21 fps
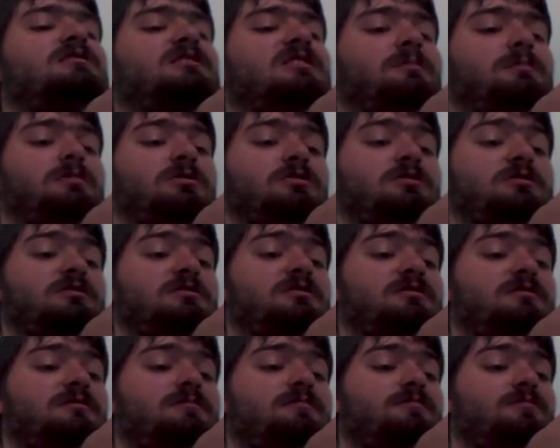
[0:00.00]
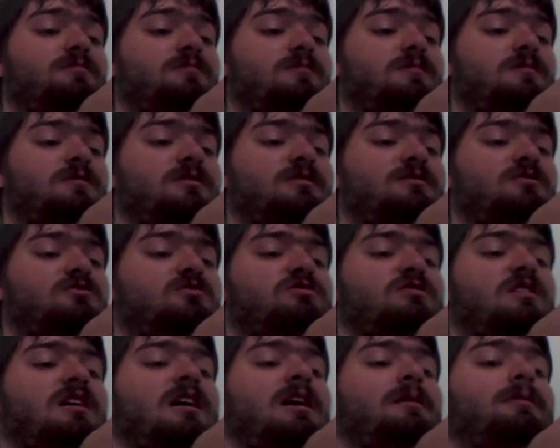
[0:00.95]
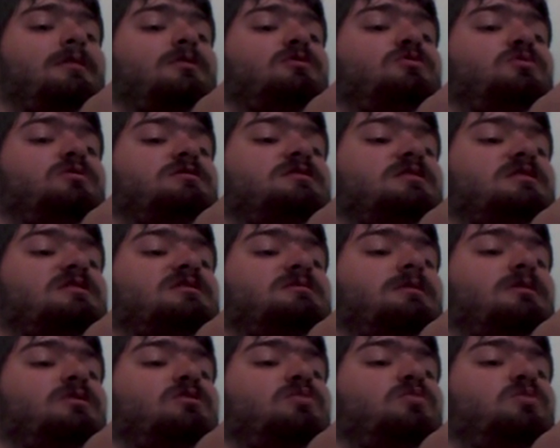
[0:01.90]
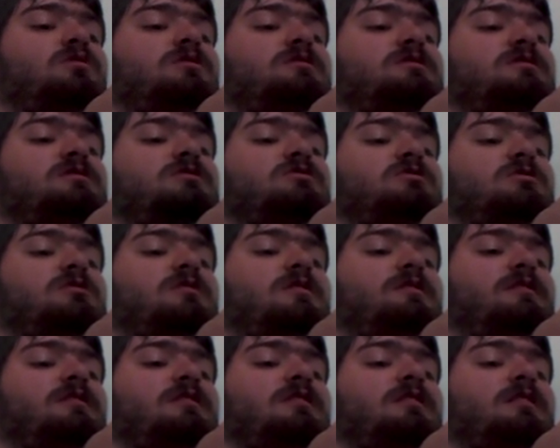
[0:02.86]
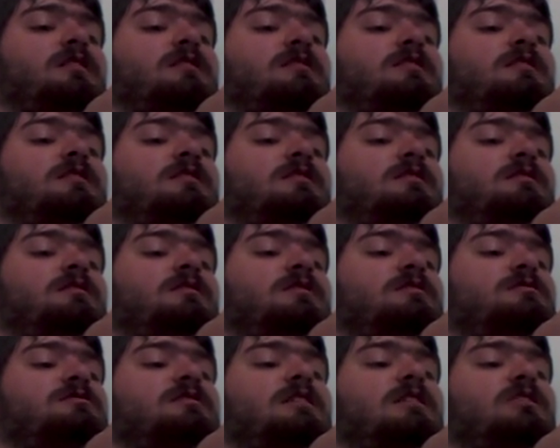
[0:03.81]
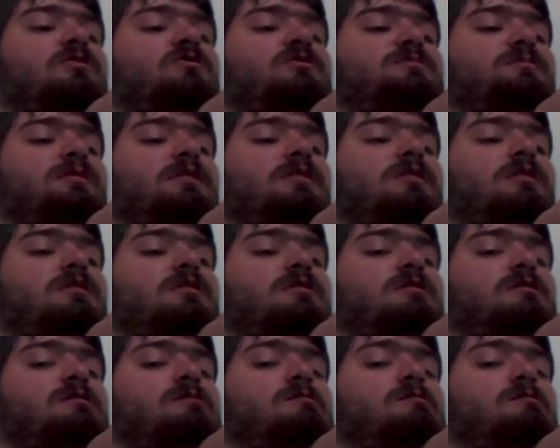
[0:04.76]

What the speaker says: She blurted. His first eyebrow twitched and his mouth twisted into a curving line. Not sure how to respond.